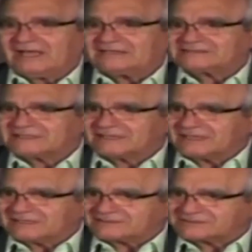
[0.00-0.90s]
I said,
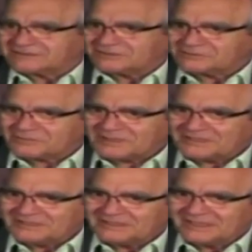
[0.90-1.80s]
"Excuse me?"
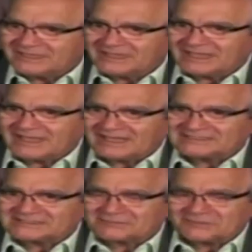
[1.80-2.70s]
I
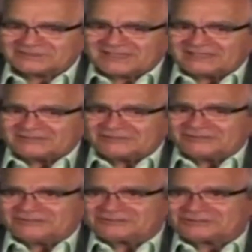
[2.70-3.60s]
said, "What the hell good
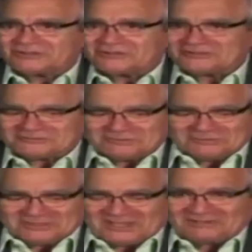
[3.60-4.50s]
are the stories
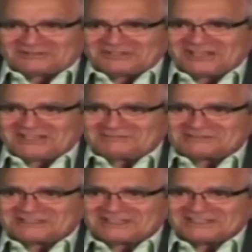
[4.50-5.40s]
without the names
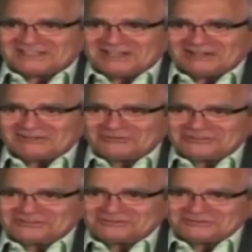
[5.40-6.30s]
telling
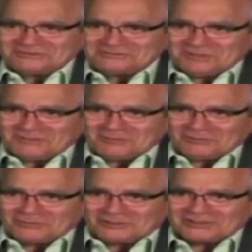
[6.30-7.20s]
who these
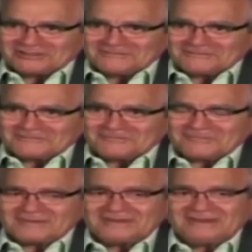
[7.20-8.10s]
people were?"
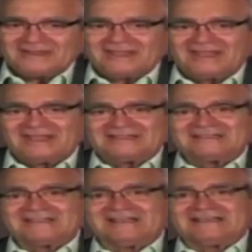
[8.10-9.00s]

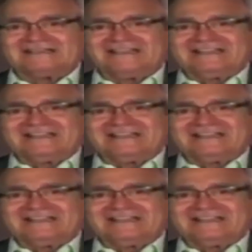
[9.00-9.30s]
And